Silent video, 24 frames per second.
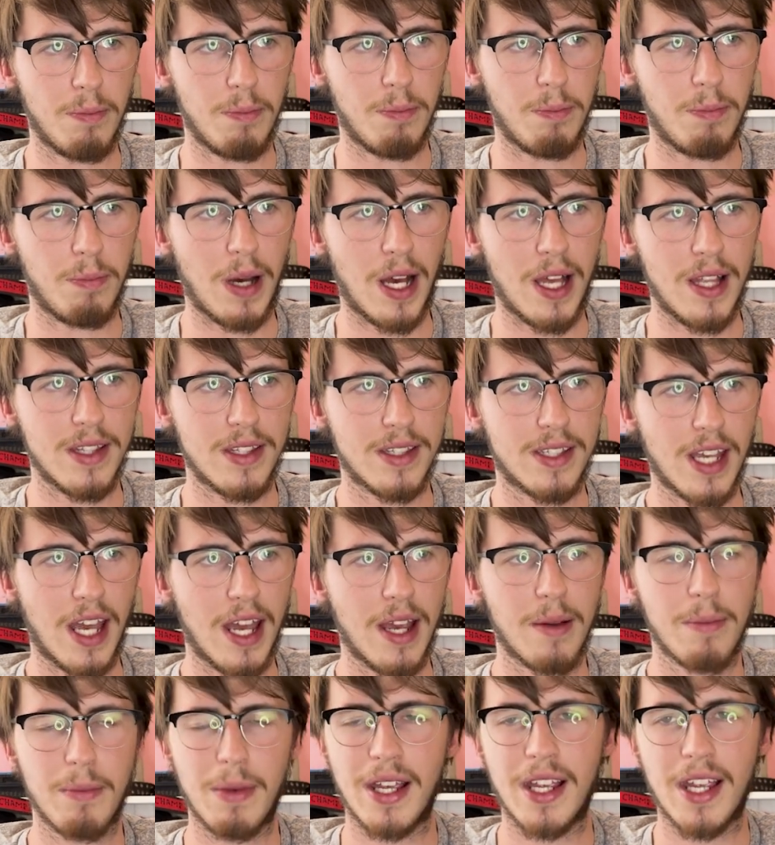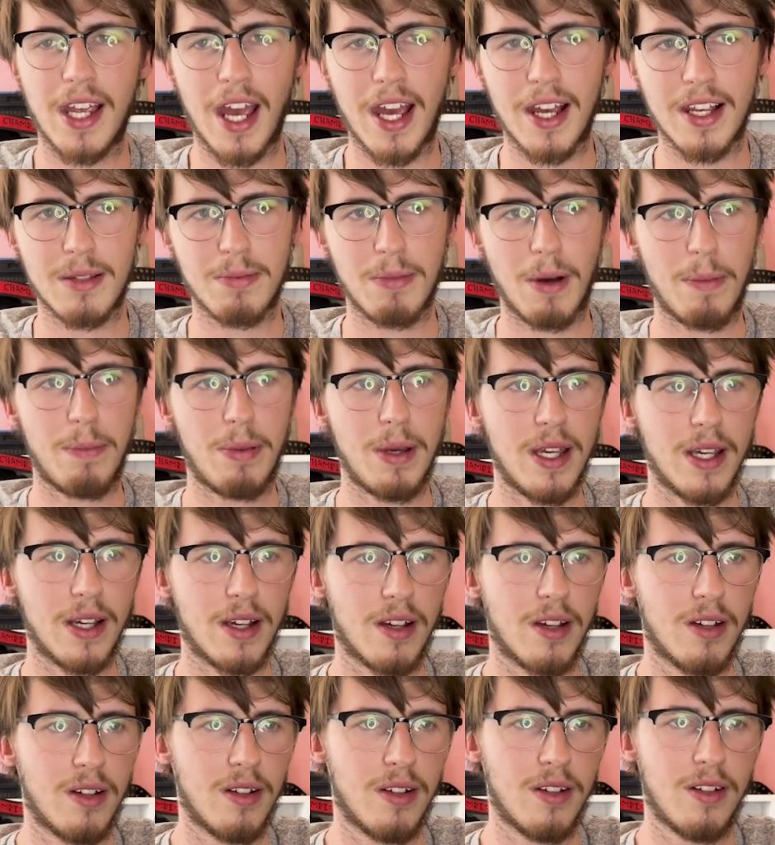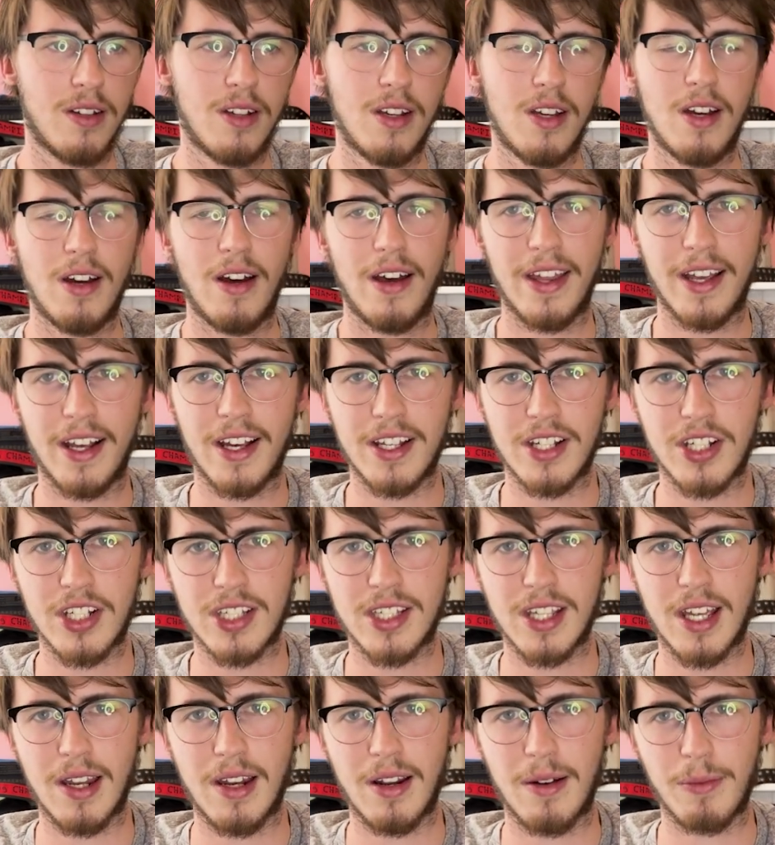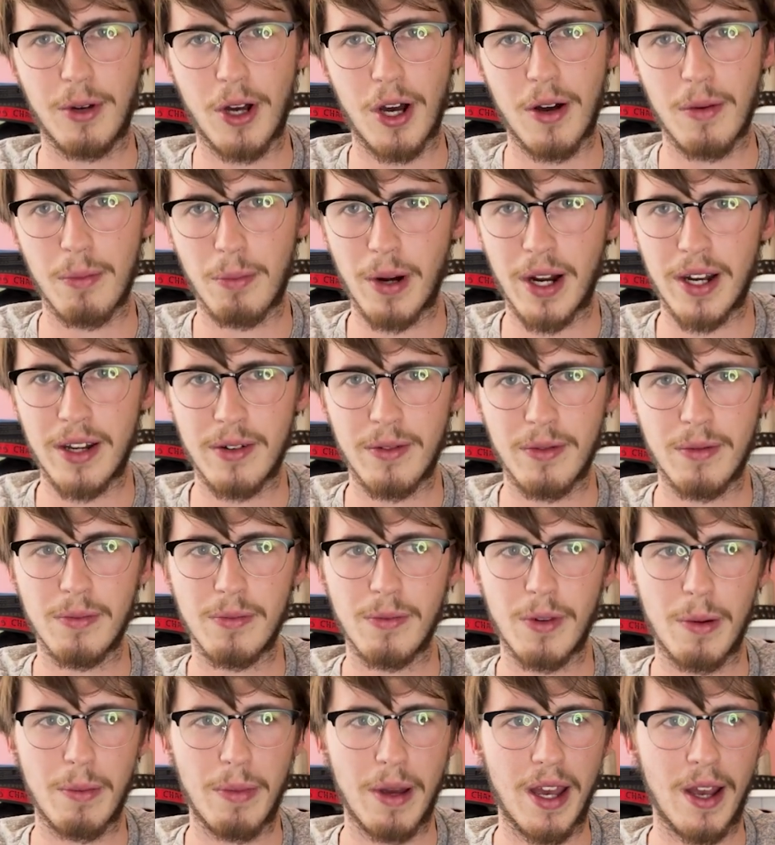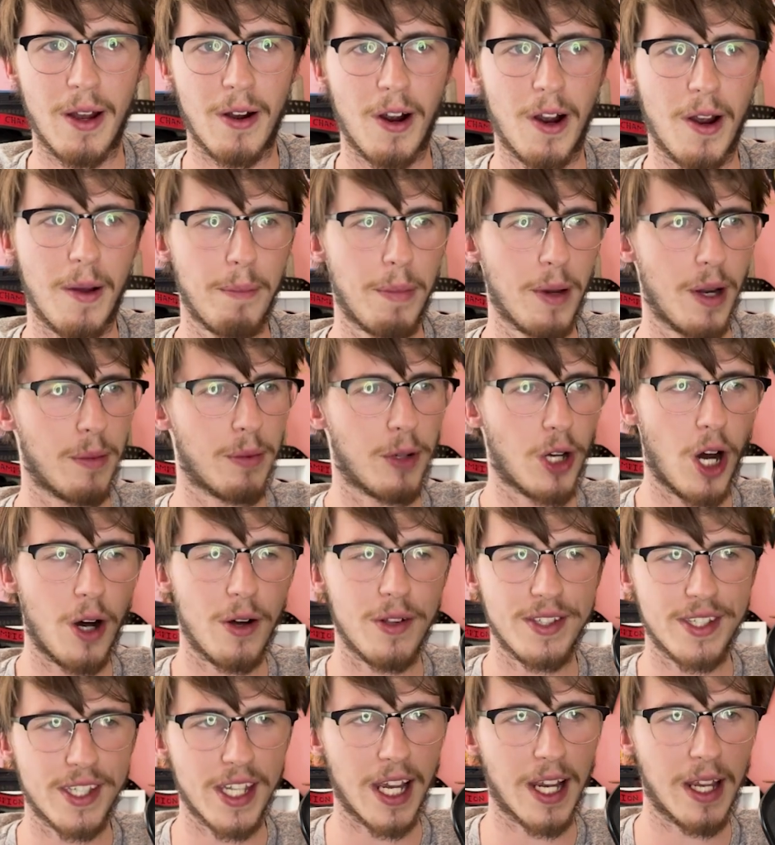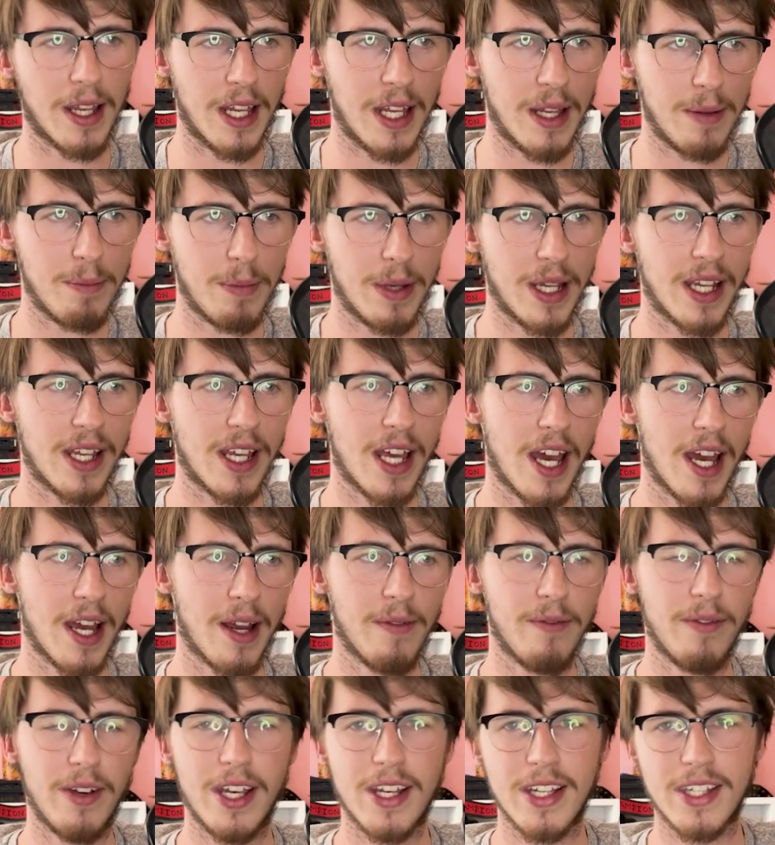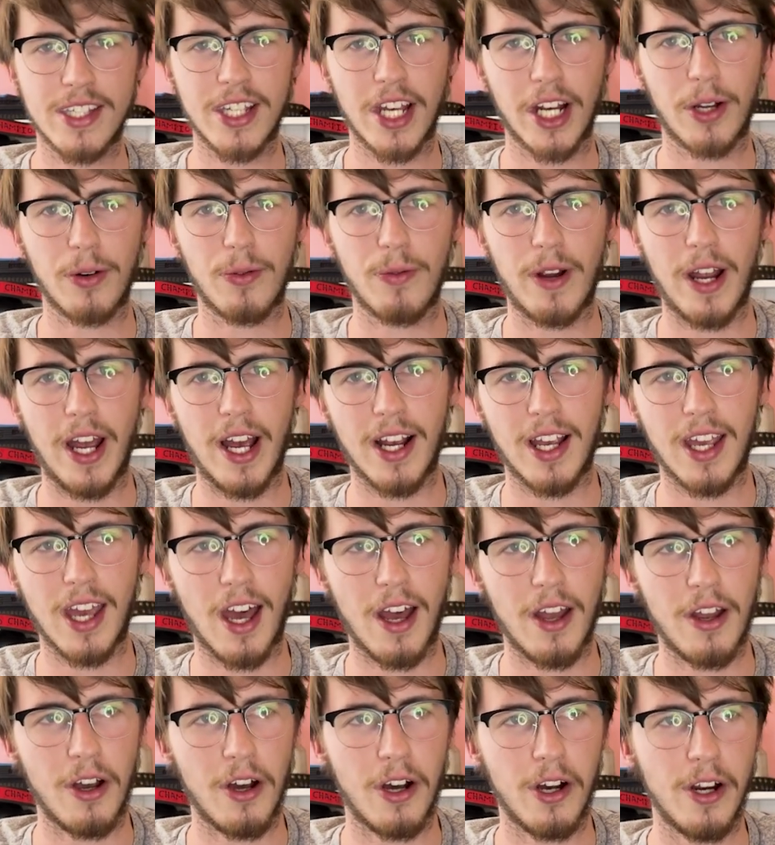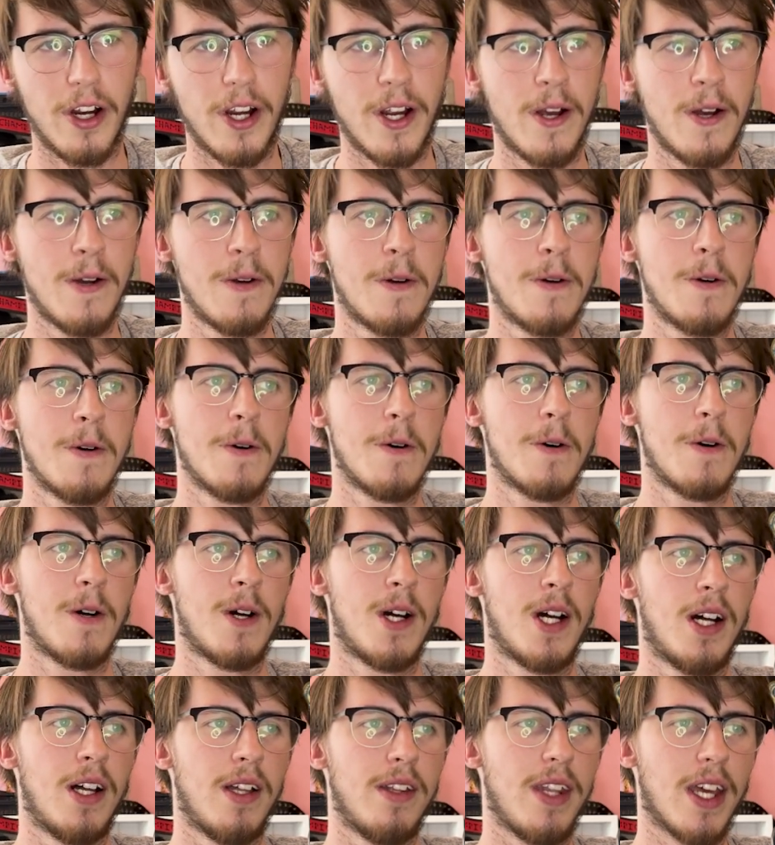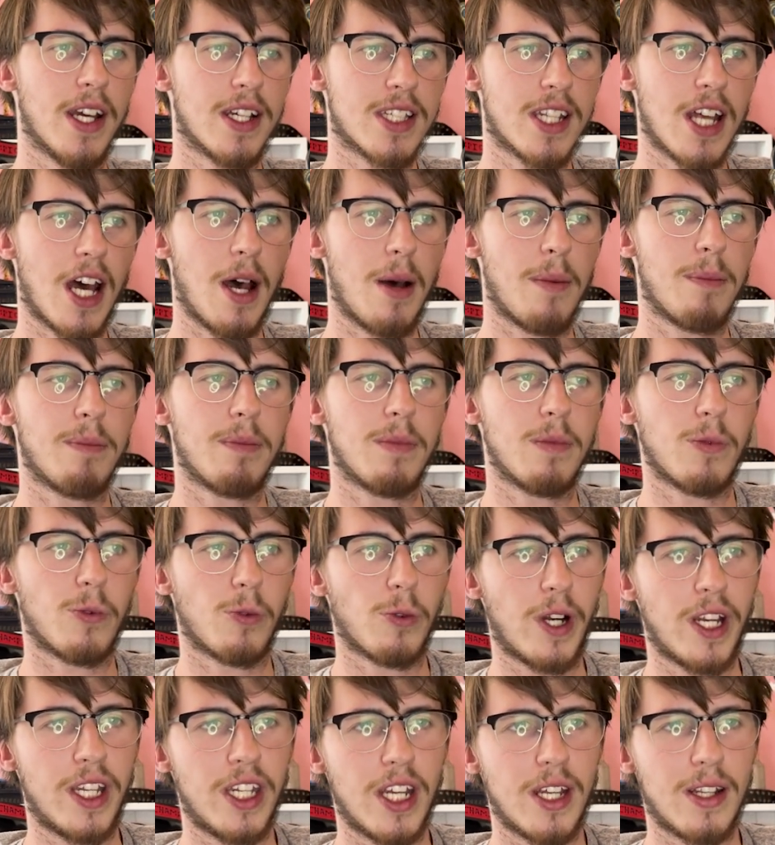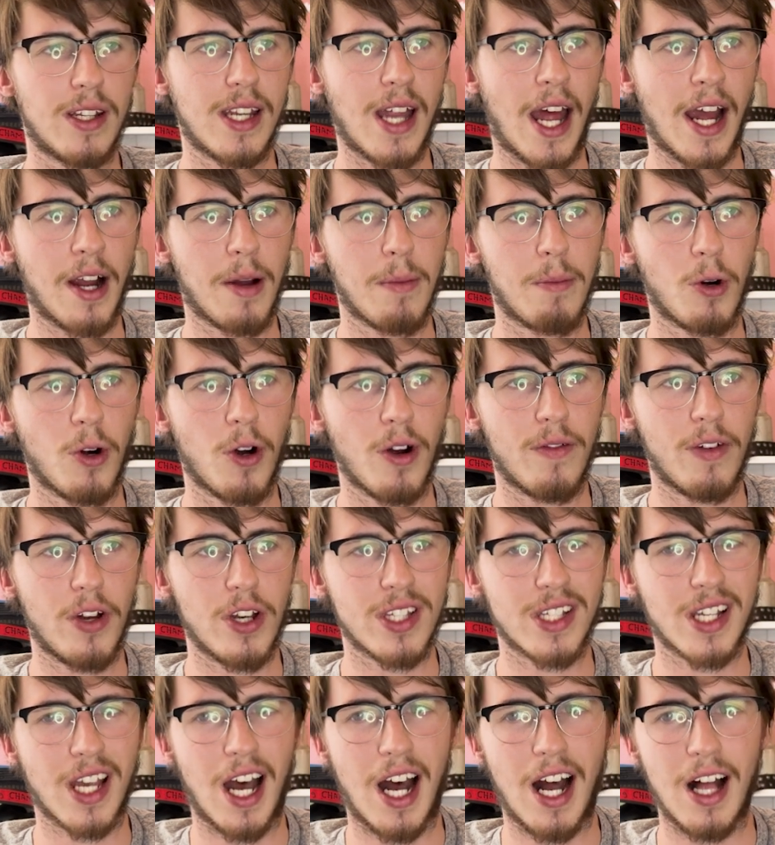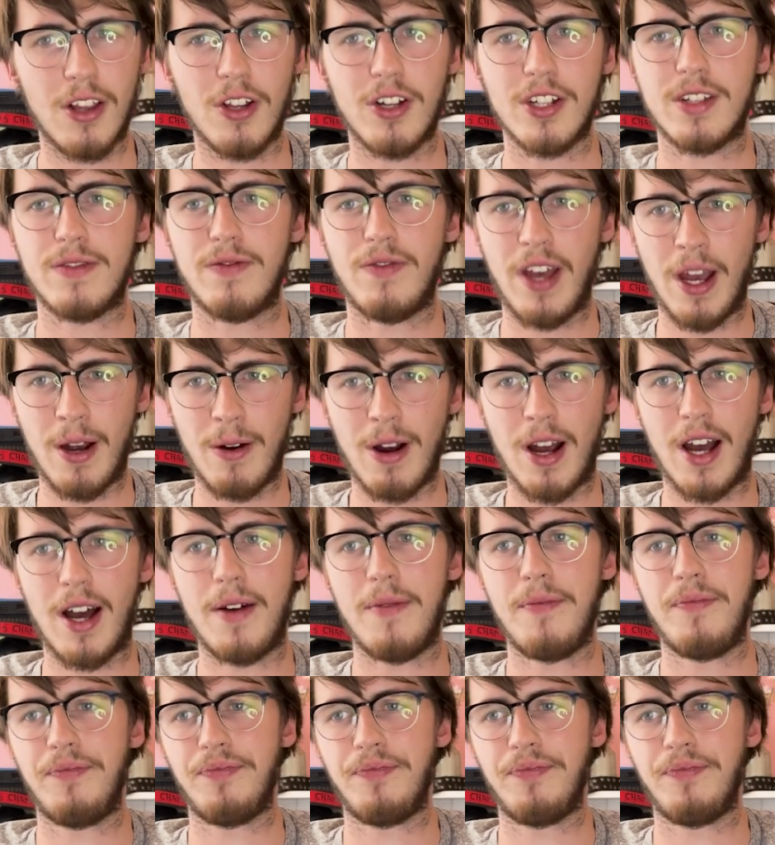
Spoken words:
But Zhang Mingyang's my pick. I think I just said I'm going Brendson Ribeiro, but I'm going Zhang Mingyang via second round KO. Next up, Rinya Nakamura versus Carlos Vera.